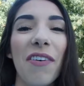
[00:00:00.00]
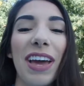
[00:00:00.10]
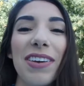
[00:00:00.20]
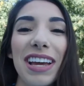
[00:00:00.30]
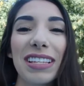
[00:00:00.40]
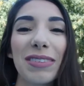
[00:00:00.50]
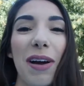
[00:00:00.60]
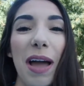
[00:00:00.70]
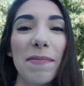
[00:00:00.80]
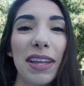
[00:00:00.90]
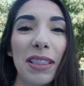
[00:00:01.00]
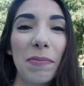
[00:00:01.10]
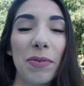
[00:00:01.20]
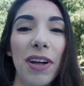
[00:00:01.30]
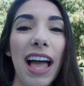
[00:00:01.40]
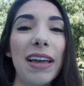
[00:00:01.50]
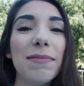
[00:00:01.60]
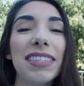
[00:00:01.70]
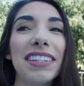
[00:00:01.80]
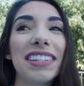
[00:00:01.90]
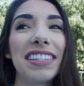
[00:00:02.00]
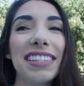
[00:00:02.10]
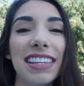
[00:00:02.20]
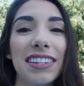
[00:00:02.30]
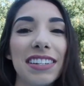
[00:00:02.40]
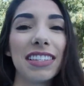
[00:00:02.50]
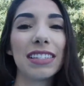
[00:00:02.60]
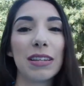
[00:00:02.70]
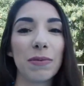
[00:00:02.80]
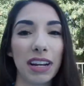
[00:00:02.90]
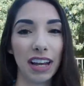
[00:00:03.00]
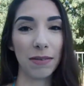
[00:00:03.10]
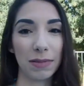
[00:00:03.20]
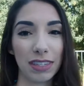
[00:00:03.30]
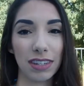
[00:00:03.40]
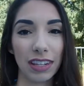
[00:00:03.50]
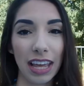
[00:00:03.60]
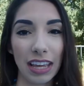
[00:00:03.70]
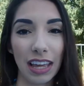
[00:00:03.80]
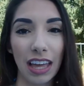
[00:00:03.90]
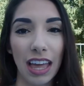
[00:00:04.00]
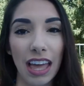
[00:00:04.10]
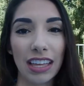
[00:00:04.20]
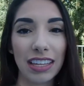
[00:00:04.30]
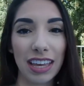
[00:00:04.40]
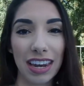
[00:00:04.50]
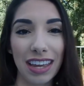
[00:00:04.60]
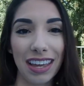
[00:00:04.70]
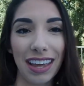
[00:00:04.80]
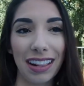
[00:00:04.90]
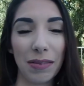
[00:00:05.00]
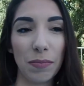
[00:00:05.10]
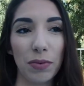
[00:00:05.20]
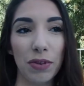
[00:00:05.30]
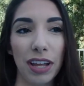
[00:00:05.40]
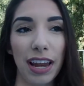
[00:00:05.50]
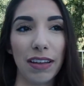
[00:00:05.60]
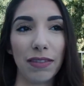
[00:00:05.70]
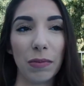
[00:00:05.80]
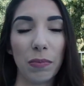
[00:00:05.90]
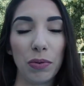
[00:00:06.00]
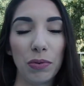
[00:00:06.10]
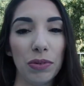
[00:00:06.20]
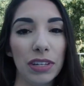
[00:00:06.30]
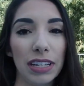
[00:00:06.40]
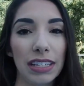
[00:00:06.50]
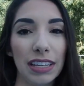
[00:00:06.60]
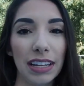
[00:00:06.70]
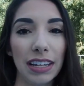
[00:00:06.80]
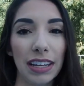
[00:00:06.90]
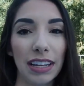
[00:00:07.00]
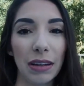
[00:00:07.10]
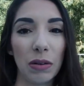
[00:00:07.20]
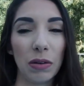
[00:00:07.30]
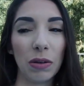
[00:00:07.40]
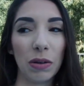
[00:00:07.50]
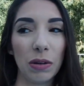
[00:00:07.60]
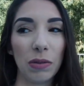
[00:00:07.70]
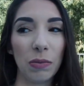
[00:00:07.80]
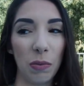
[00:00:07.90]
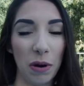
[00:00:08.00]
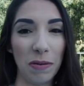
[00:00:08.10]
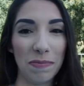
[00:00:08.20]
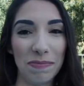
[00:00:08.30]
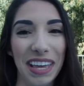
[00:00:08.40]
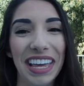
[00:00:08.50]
Okay, you guys, so I'm in the pool. I am seriously such a sissy when it comes to like getting in the pool, and if the pool isn't warm.